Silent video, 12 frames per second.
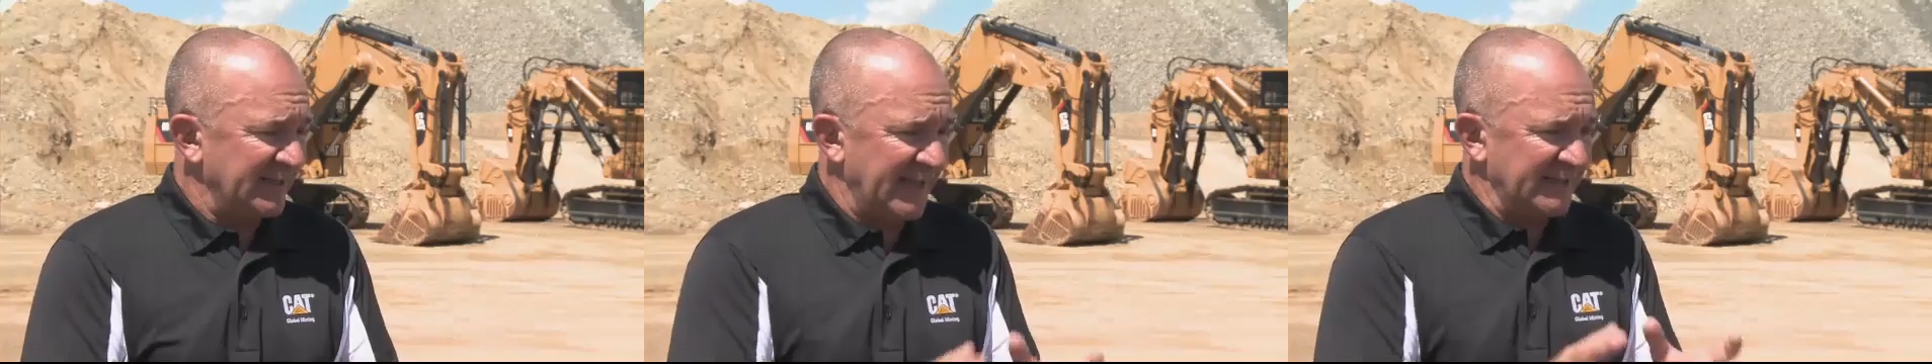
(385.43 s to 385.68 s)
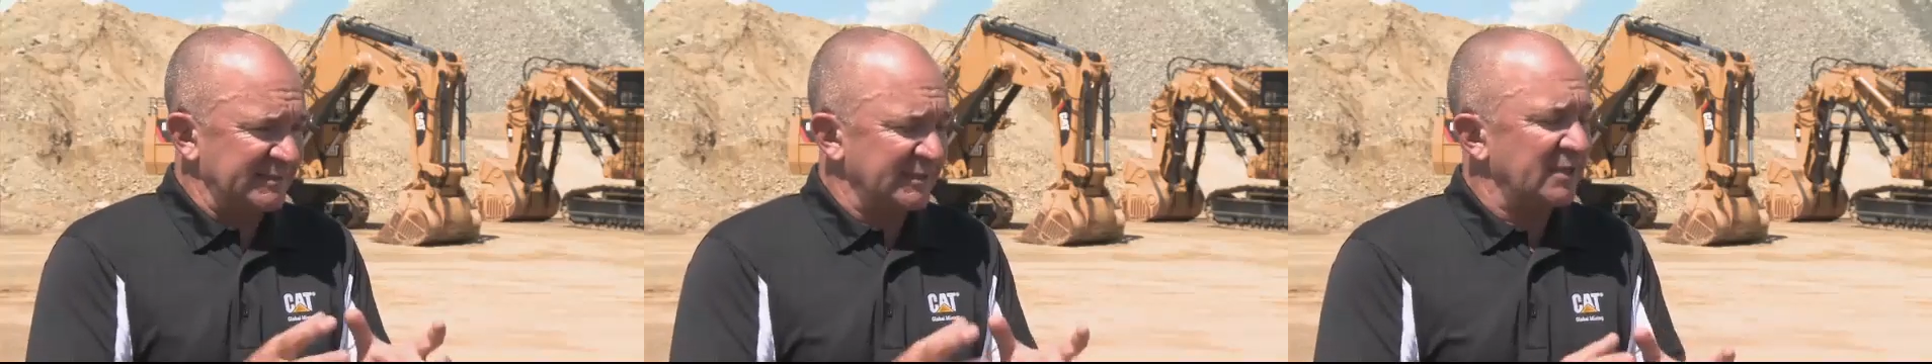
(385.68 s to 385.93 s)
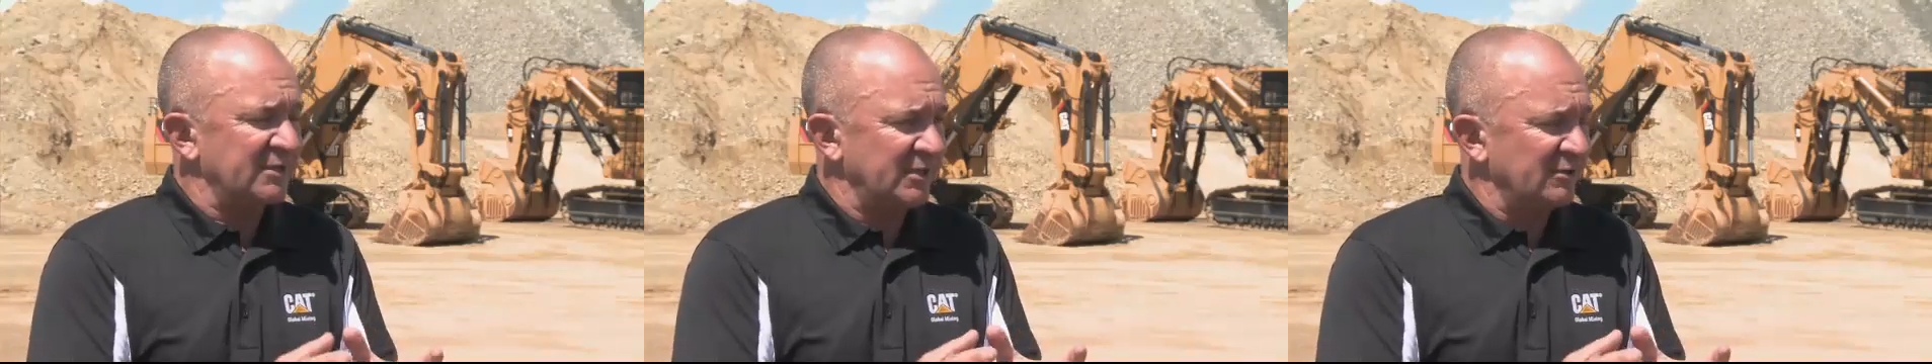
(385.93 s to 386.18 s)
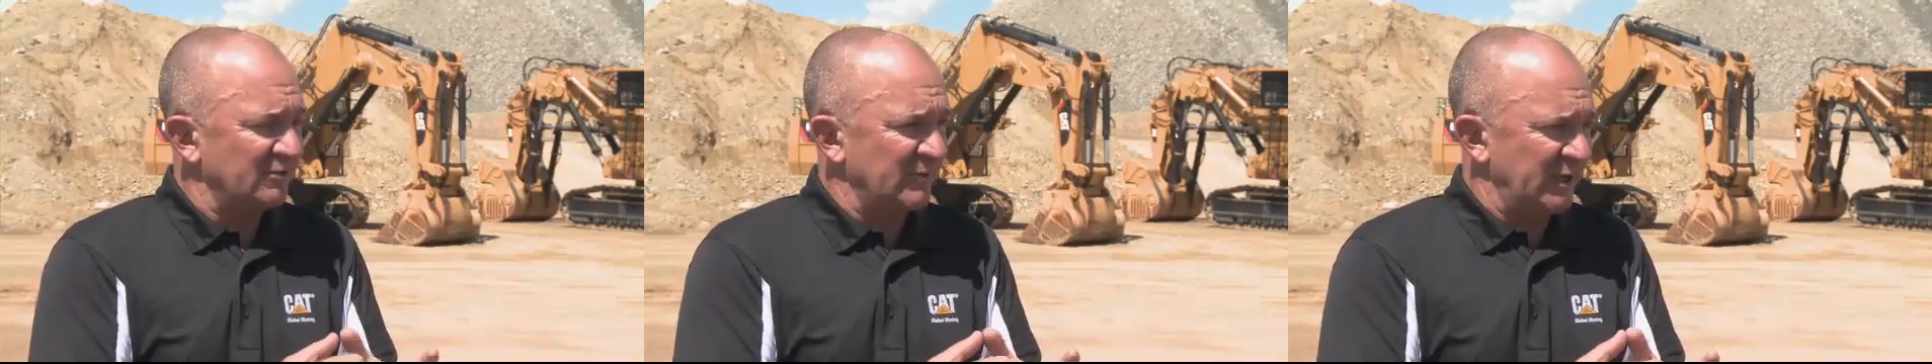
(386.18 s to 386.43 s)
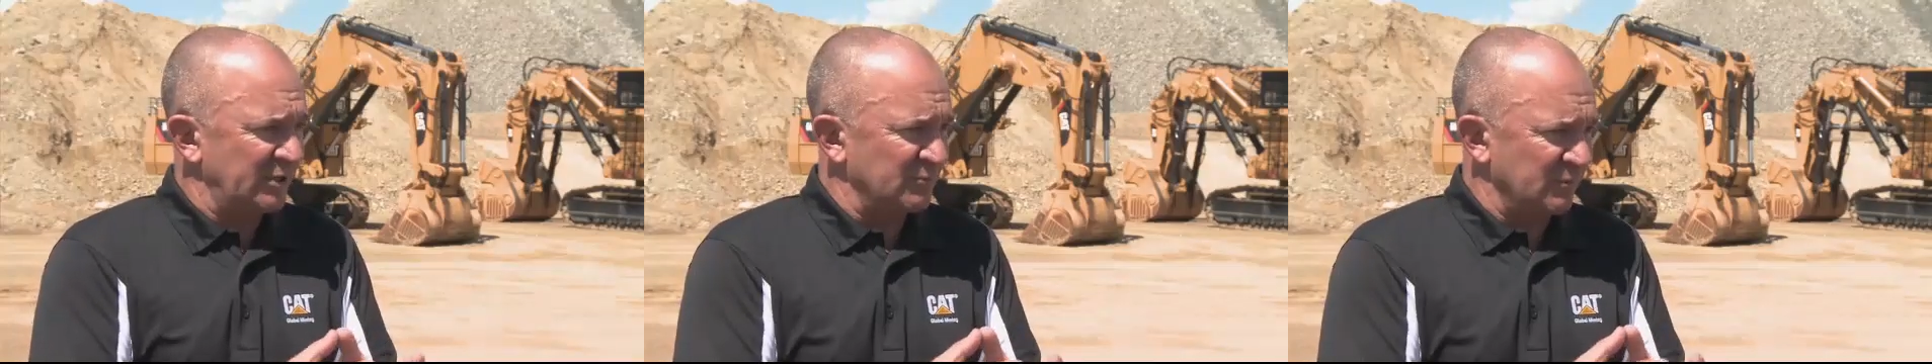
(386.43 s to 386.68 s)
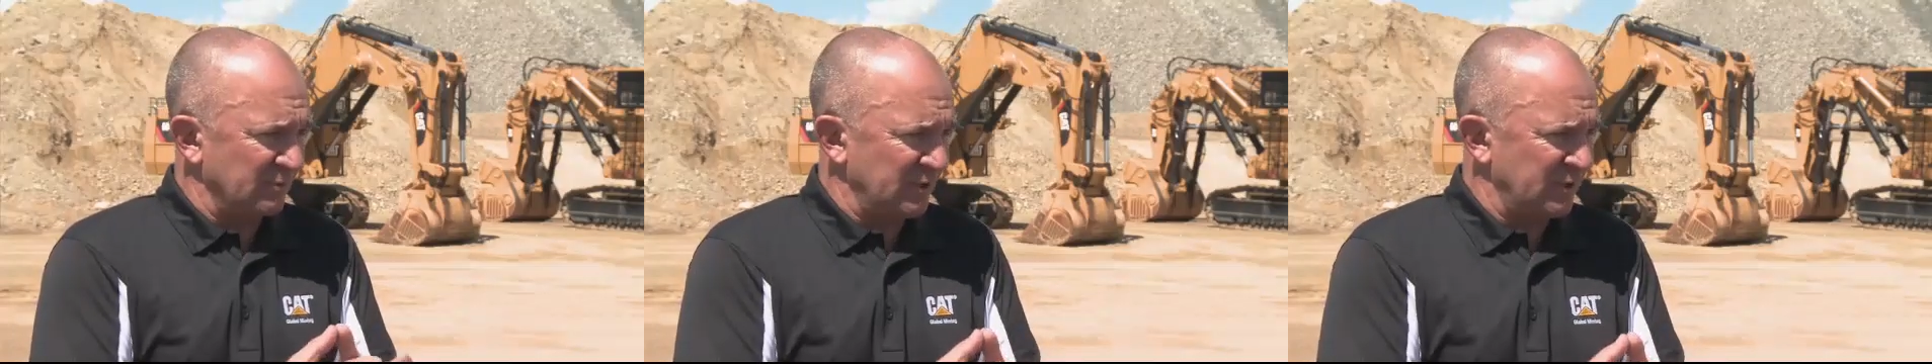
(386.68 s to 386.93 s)
That's the ideal range
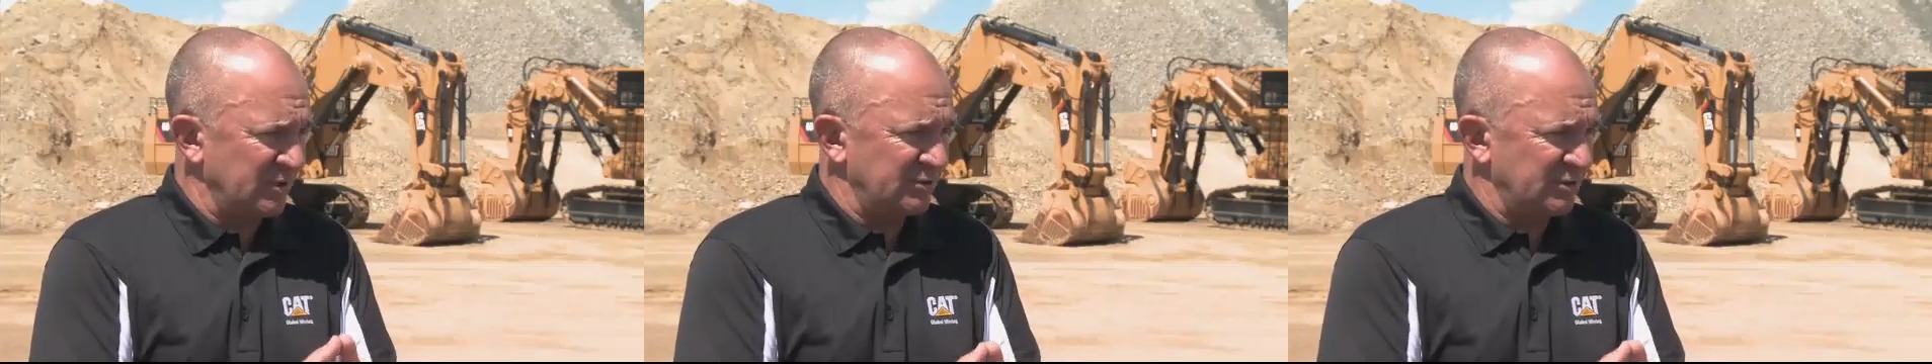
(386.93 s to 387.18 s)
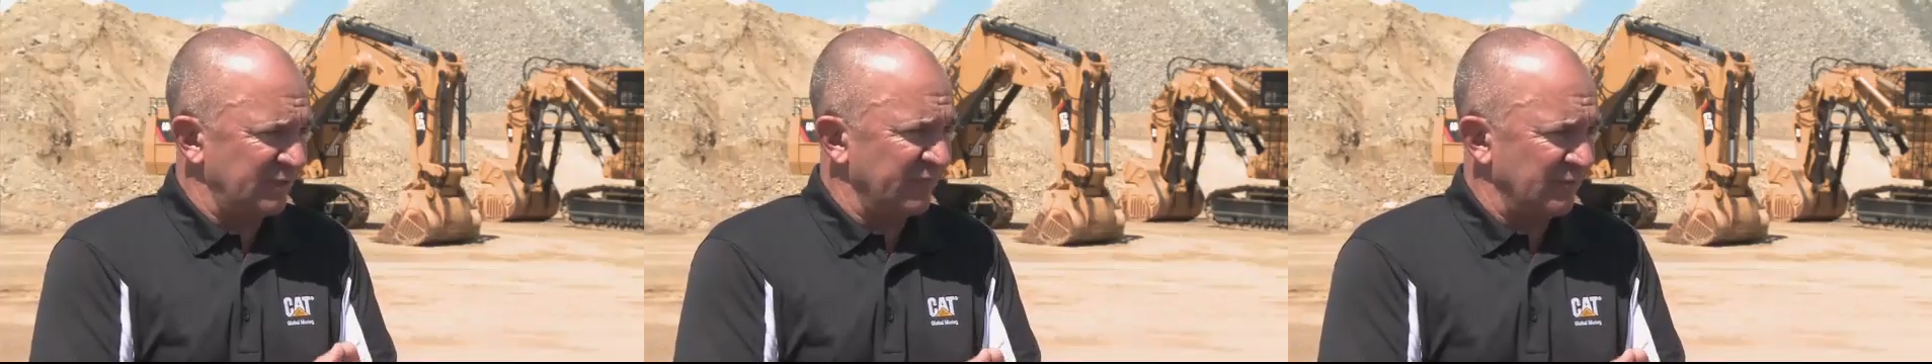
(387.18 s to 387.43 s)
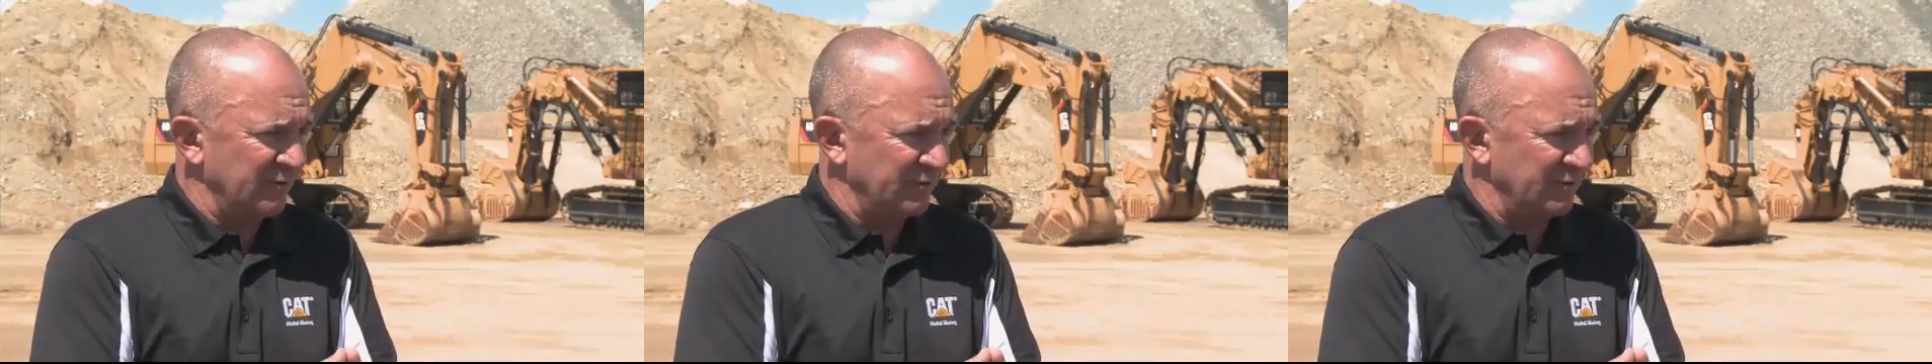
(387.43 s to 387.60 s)
where we're going to achieve our